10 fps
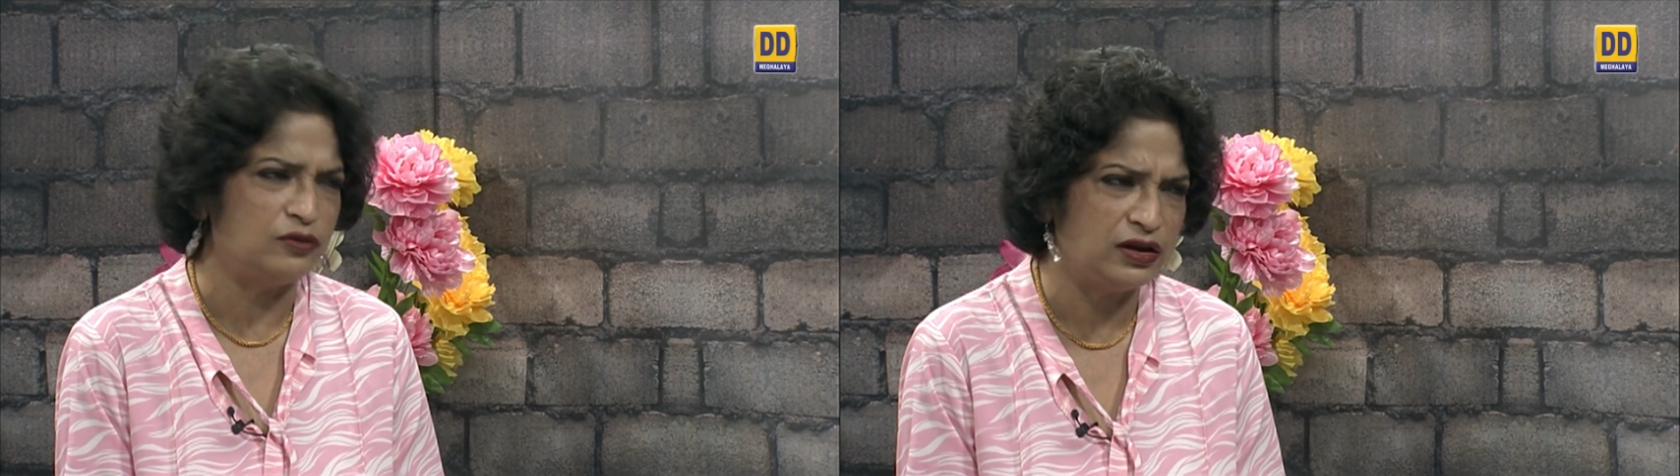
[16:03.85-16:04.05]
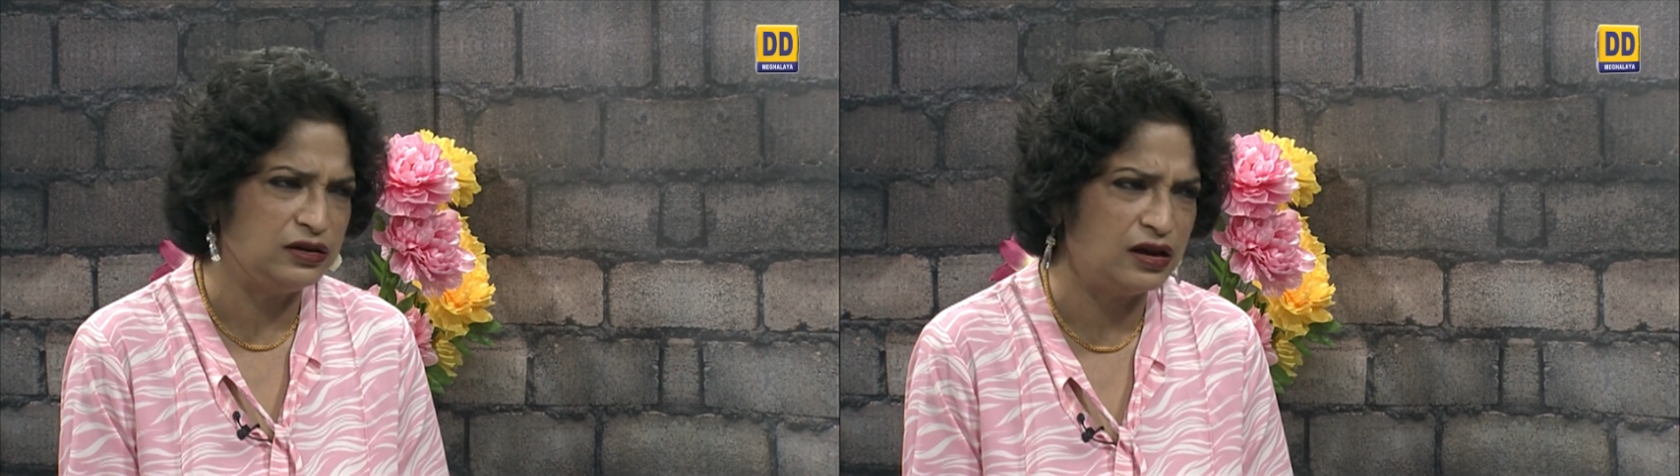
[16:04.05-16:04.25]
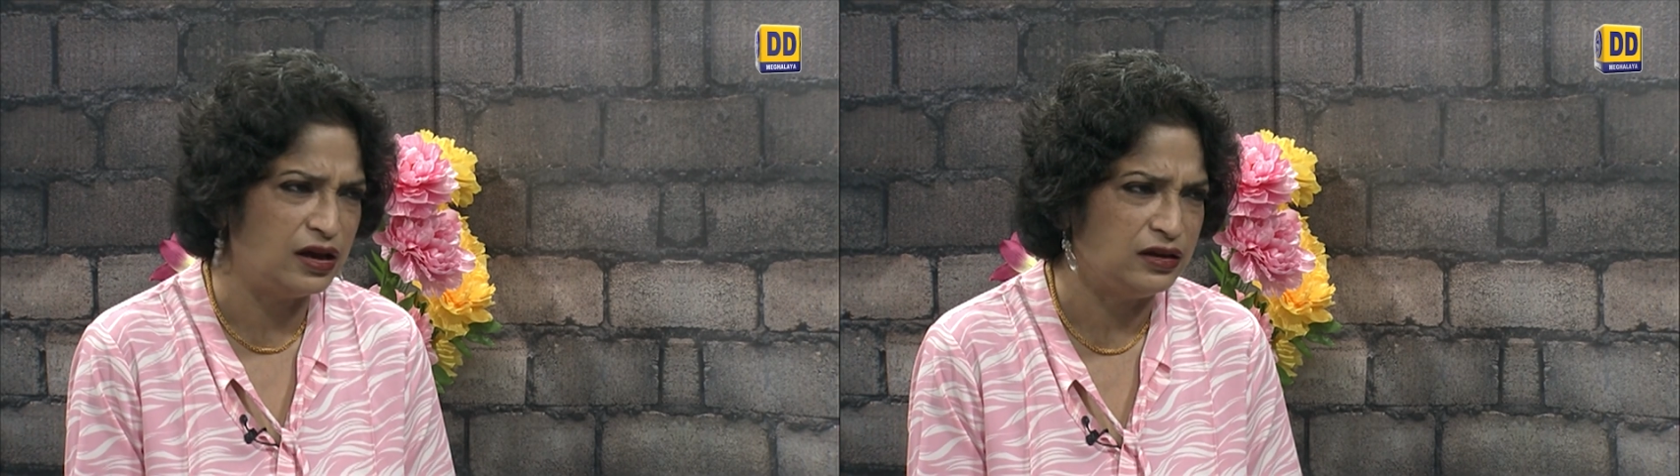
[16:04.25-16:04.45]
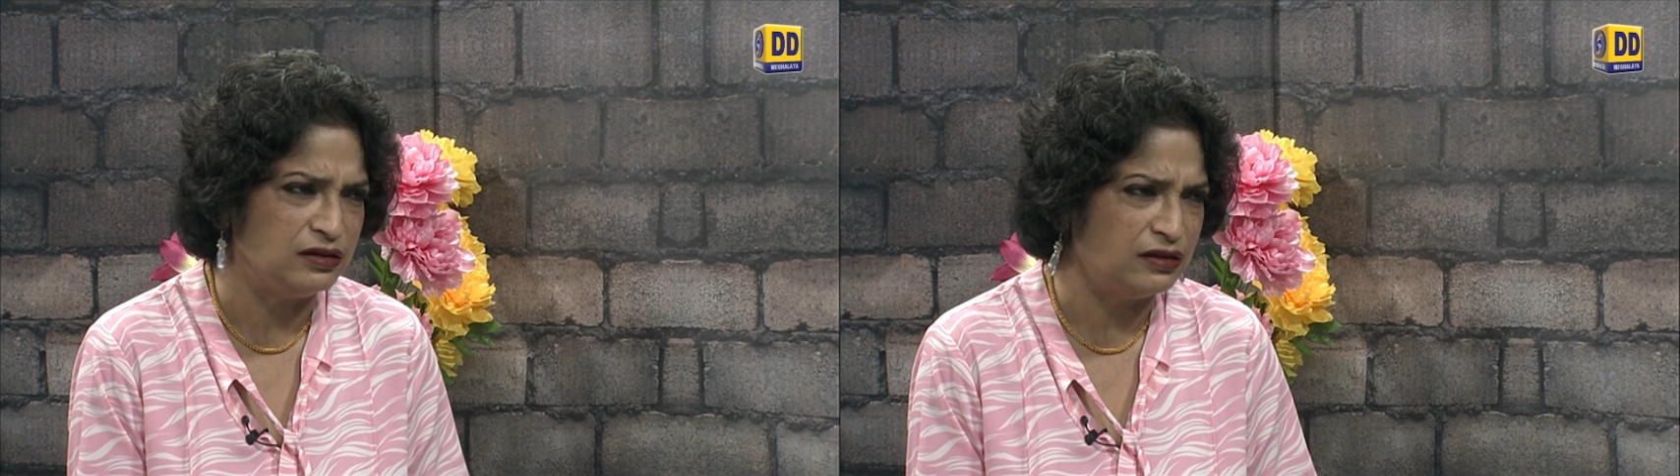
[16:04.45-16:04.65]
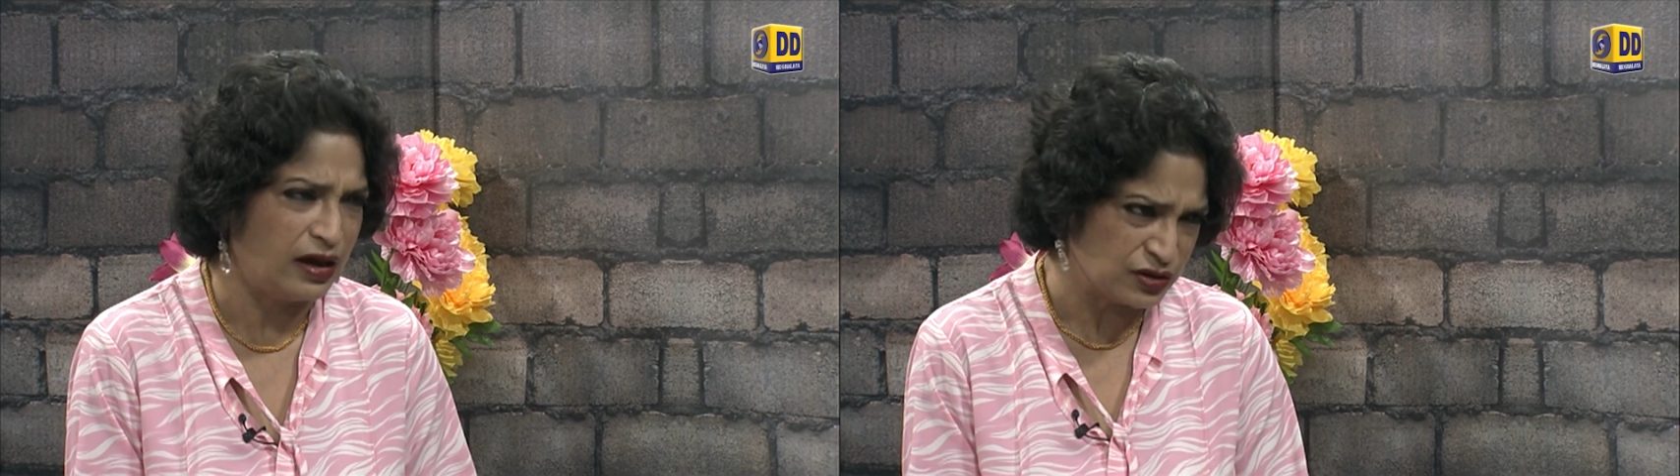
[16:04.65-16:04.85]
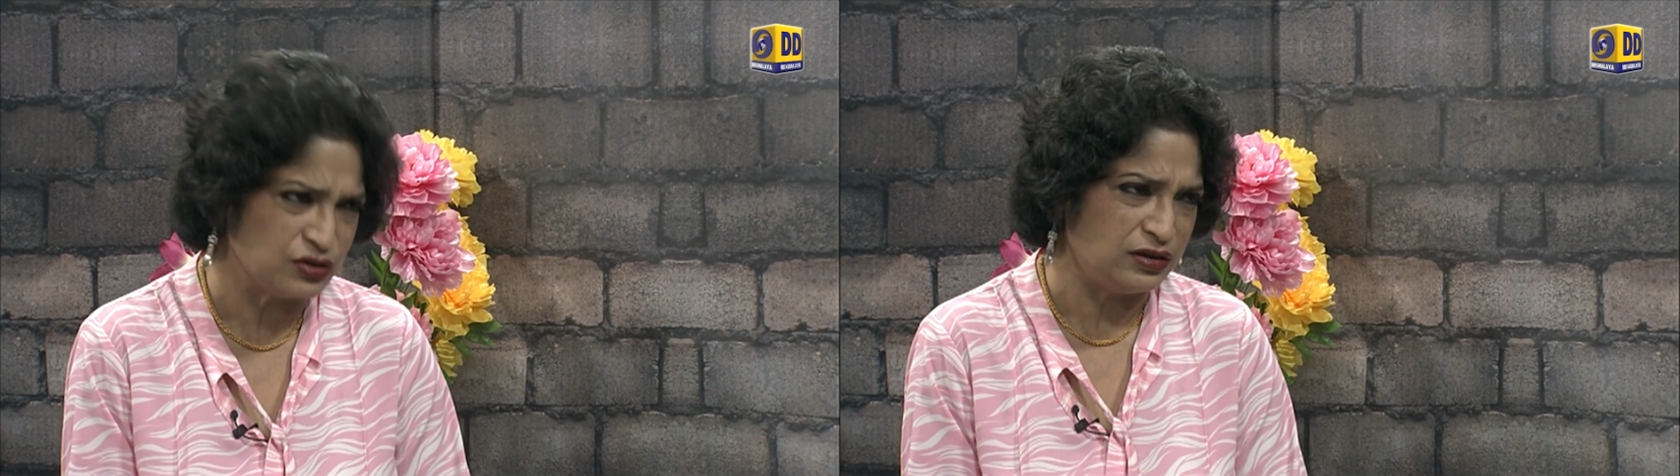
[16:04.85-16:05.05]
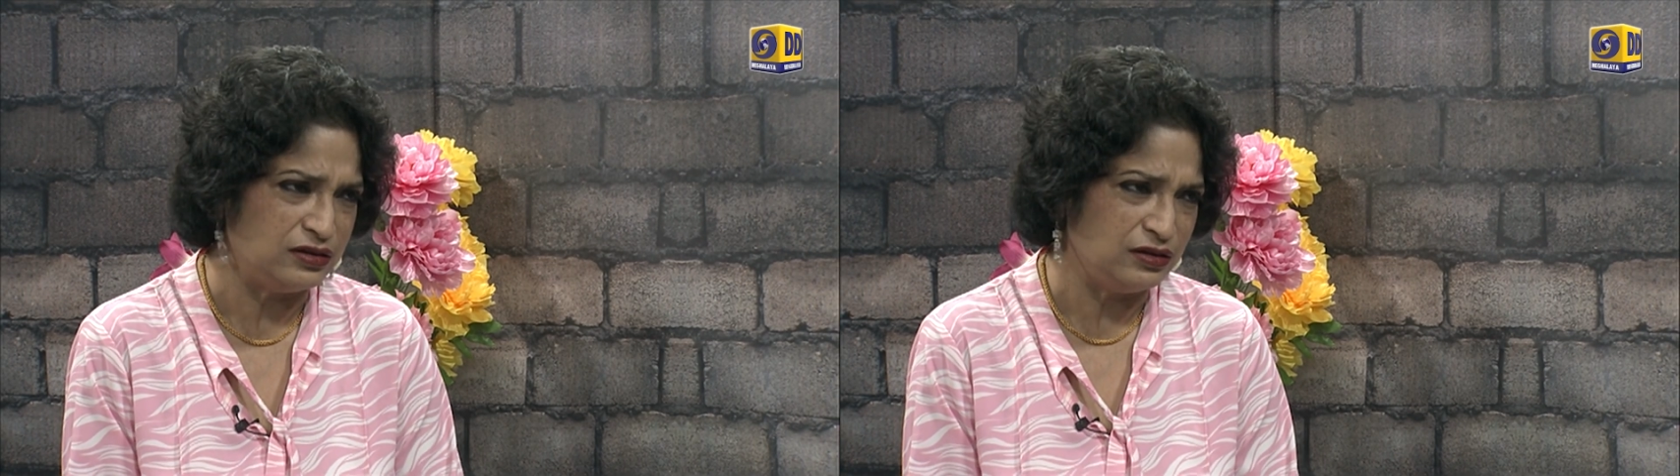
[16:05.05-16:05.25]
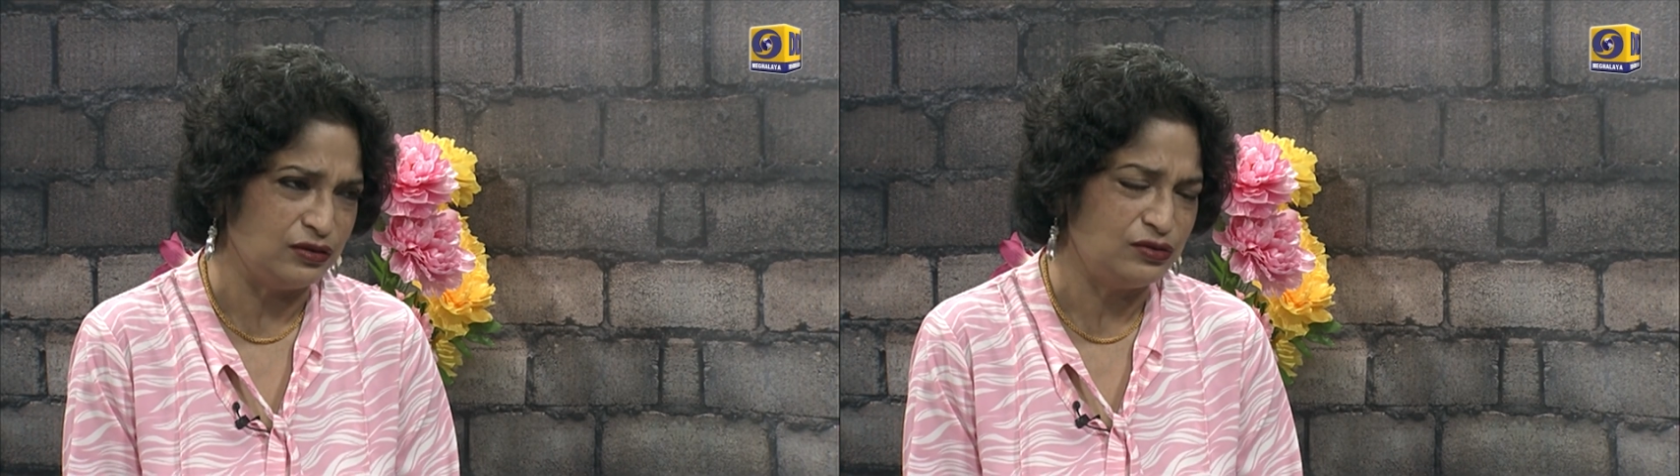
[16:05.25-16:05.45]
why did I actually, you know,